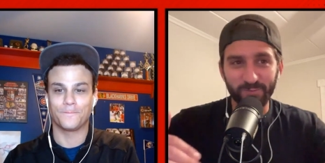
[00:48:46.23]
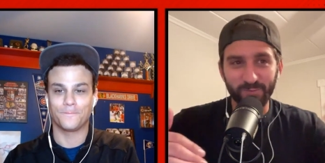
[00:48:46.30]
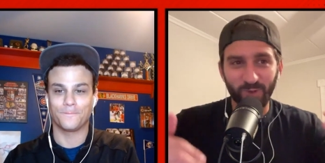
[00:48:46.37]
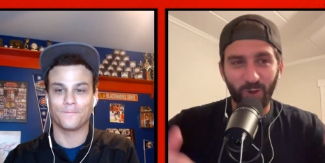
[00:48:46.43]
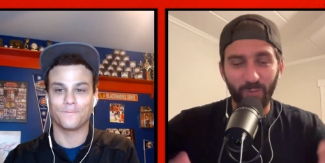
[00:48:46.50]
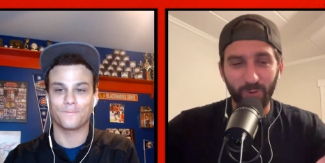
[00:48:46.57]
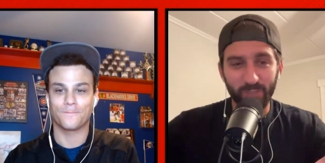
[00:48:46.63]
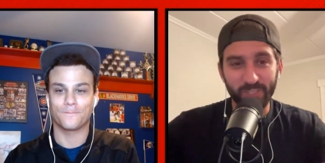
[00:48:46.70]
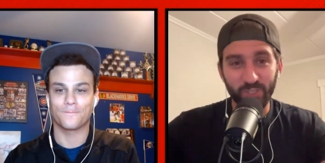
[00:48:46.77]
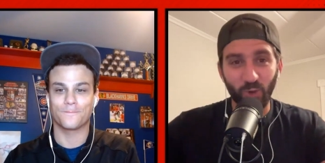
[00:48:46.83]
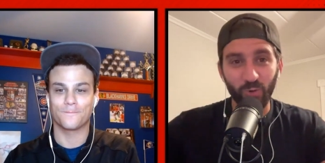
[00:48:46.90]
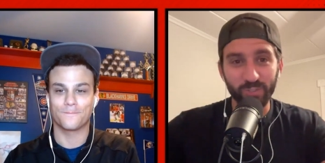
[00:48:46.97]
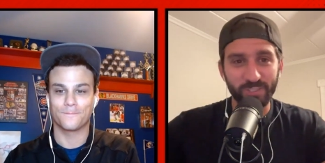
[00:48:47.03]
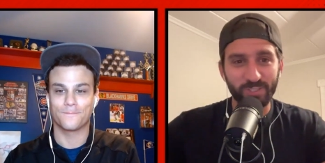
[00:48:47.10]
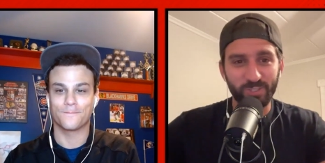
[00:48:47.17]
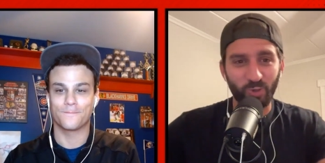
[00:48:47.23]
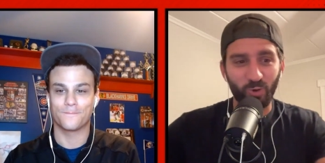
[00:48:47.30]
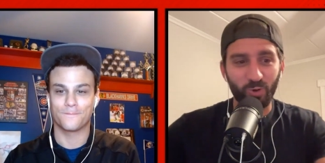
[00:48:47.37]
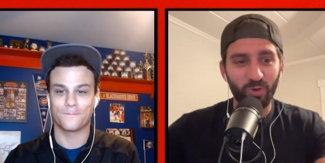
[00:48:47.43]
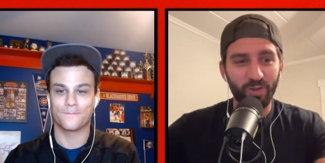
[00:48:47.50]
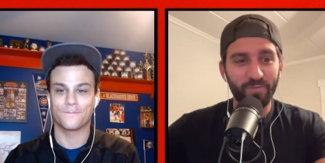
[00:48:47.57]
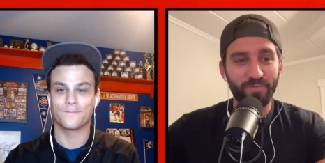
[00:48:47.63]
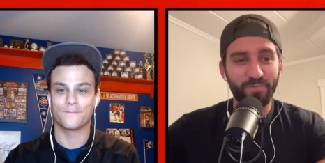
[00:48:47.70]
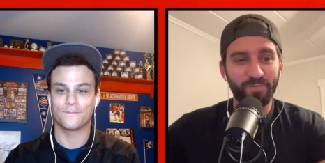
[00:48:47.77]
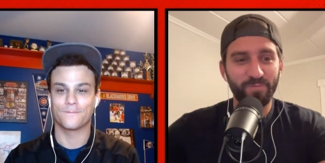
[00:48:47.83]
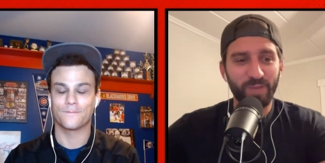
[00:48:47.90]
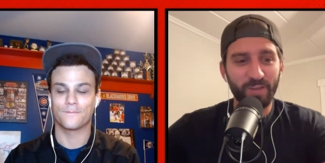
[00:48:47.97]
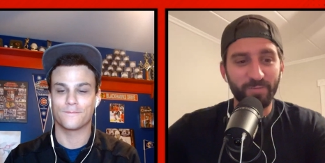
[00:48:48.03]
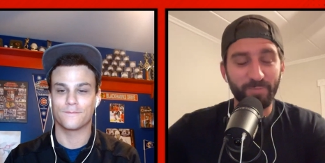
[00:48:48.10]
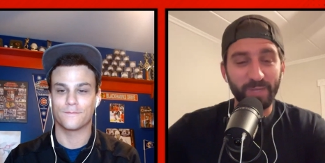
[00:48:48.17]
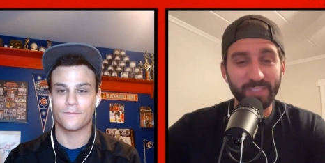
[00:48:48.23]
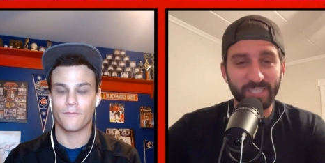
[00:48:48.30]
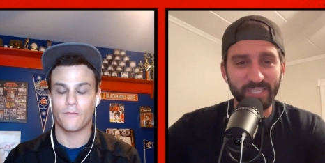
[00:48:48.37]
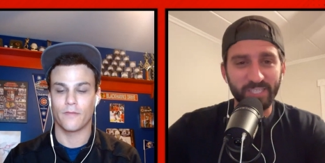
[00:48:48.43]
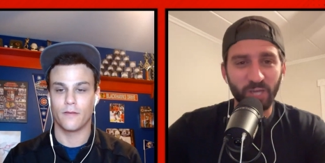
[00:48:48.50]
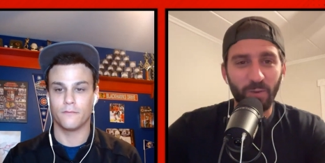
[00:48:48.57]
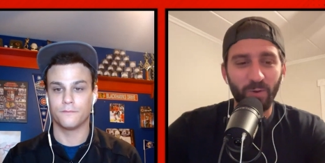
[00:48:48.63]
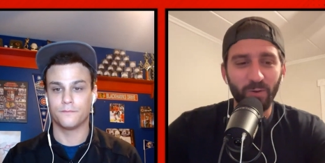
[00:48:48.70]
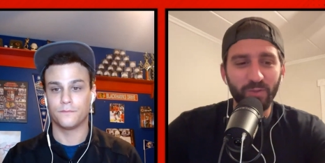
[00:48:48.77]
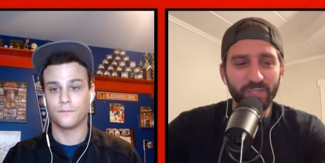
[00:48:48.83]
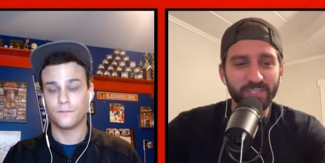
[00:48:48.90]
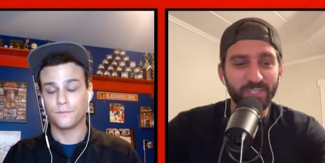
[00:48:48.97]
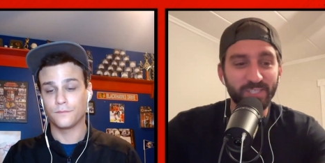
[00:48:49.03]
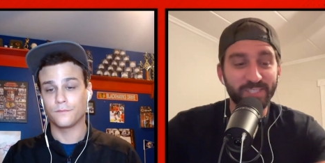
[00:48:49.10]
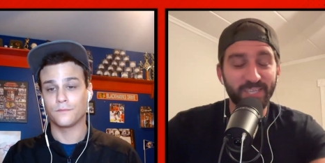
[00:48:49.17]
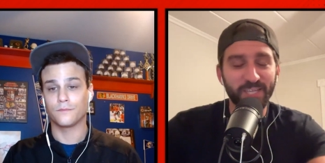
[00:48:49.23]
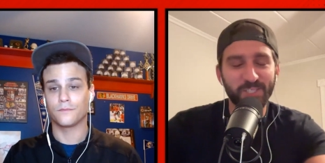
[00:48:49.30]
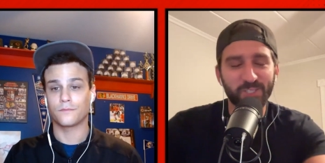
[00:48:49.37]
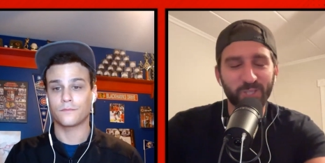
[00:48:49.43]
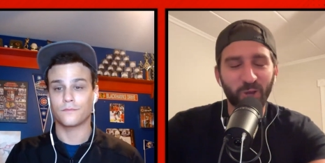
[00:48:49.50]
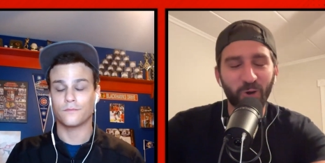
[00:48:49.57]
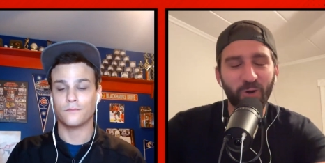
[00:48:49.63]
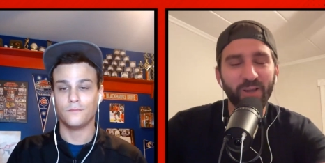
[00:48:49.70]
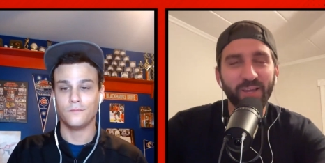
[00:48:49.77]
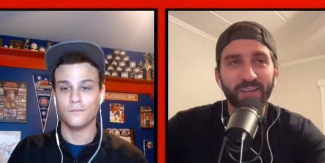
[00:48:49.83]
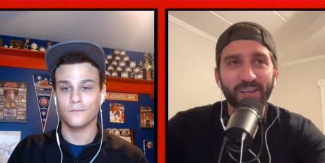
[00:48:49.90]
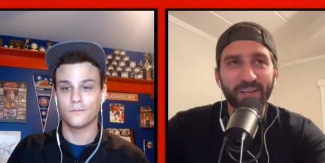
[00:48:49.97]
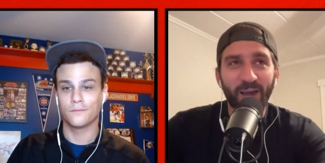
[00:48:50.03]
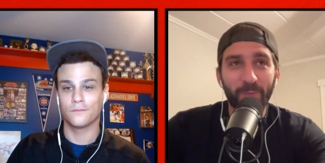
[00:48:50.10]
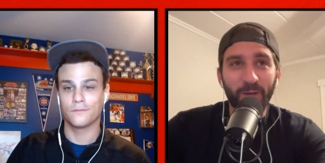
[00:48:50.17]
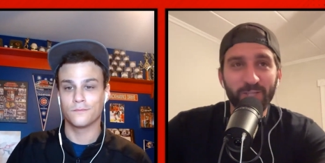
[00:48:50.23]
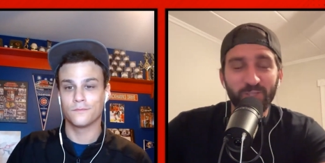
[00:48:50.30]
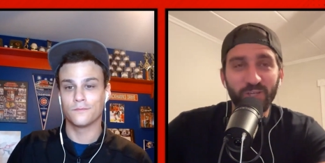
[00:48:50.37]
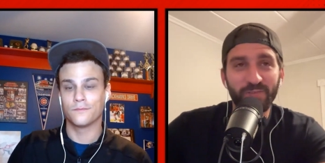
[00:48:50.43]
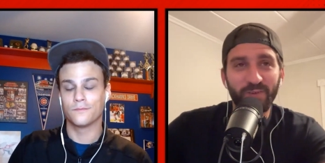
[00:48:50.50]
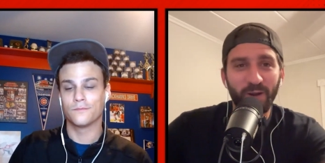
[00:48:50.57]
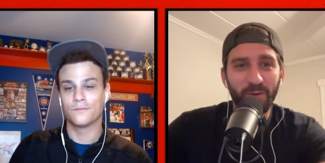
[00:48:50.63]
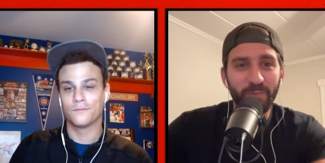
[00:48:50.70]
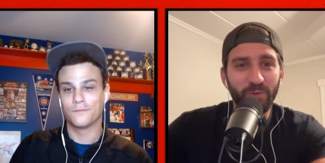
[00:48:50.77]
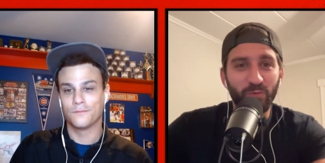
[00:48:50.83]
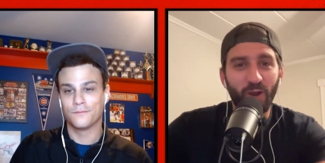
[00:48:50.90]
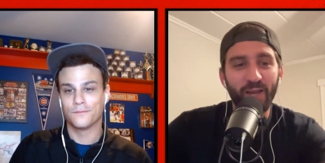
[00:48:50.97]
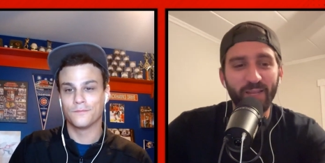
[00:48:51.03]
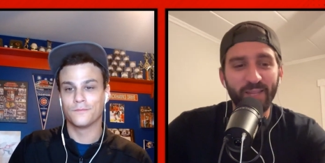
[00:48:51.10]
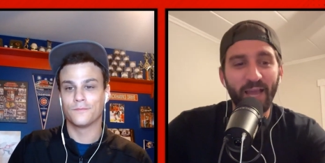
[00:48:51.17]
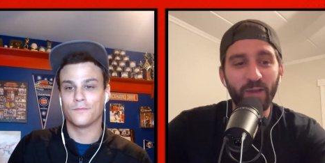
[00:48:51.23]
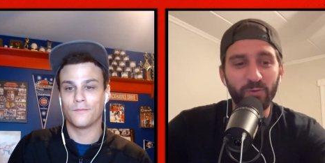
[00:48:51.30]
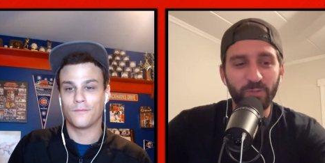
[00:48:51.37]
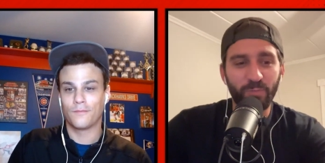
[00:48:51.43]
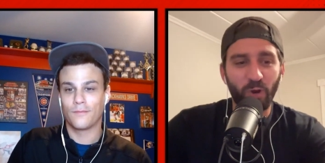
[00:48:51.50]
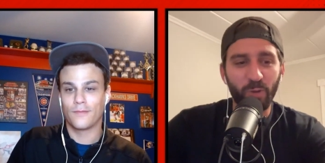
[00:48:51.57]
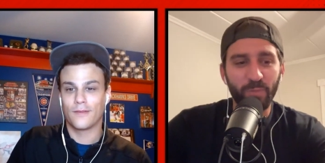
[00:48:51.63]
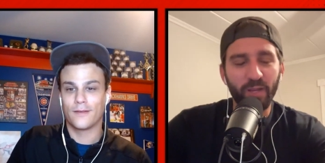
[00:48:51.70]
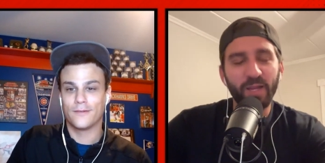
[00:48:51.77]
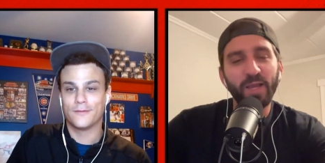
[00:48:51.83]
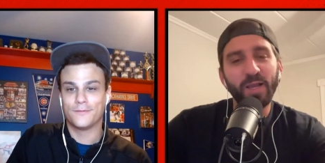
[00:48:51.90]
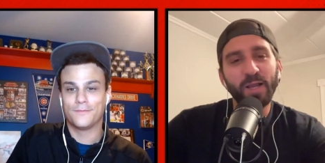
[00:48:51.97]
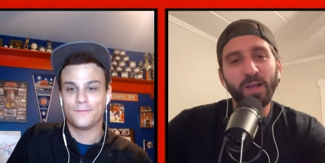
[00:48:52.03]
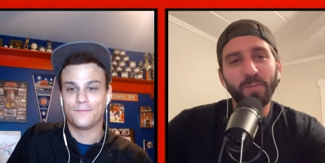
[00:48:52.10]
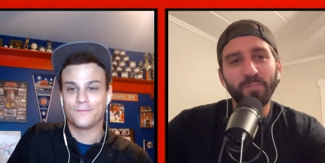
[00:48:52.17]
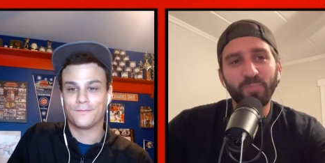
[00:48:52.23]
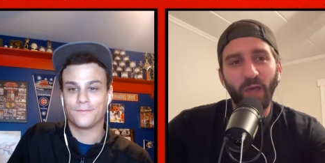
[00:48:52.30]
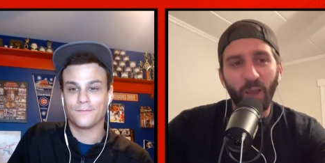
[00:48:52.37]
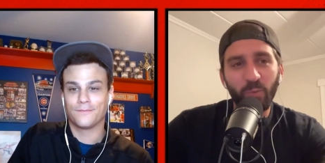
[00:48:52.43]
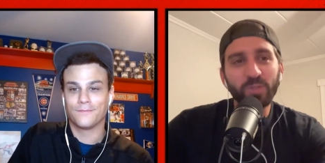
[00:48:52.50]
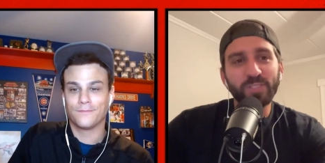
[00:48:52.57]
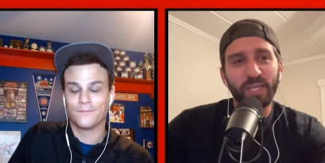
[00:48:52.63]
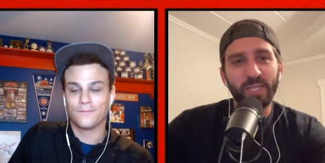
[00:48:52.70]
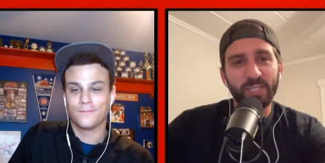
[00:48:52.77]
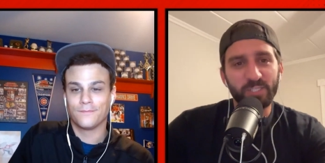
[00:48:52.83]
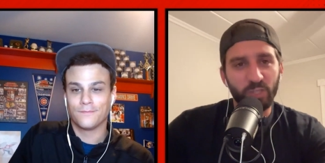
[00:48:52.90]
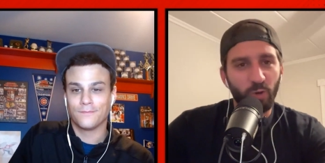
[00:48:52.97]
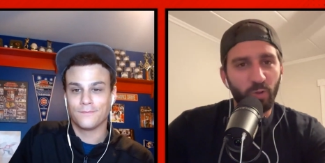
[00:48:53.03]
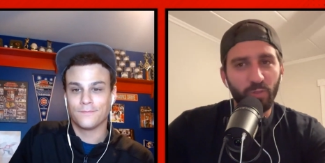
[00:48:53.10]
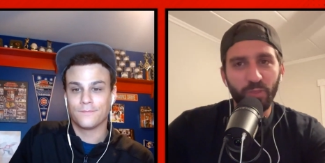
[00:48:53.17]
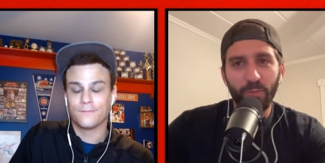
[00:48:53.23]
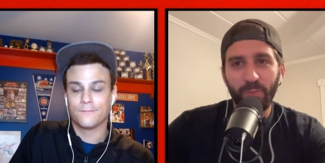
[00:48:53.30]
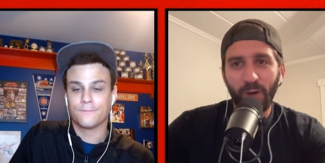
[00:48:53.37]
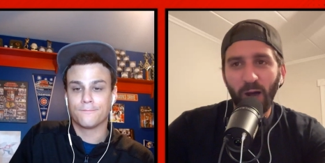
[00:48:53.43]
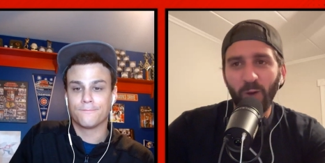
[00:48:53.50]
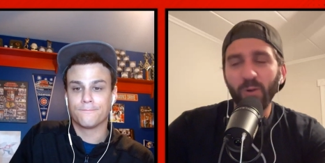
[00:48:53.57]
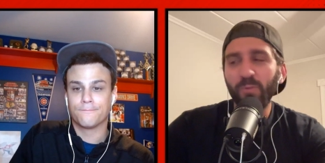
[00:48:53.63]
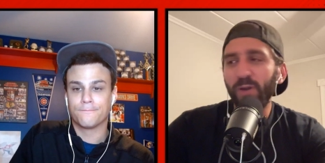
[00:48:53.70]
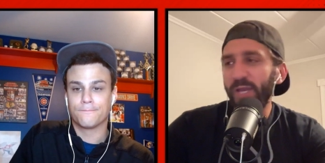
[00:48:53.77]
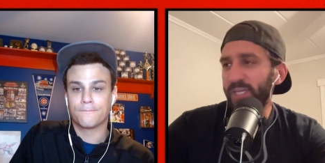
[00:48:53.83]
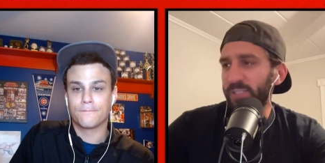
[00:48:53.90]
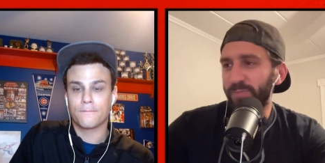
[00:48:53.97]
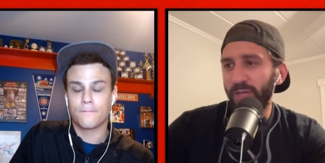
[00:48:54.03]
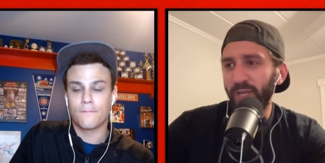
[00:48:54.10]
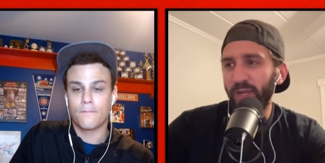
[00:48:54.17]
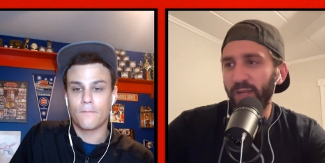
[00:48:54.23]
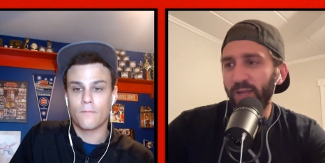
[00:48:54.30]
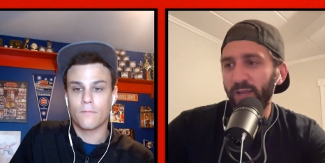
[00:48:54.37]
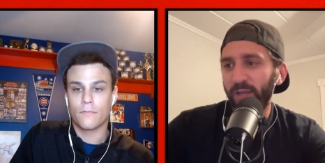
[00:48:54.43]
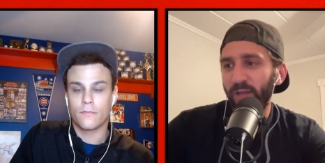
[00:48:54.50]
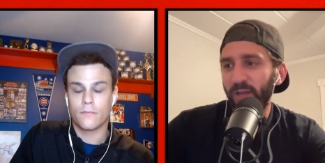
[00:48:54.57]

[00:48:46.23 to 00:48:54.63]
Speaker 1: almost his goals total have, have basically doubled his assists. So I'm not sure if I'm going to be right in that department. I will say this though, the power play has been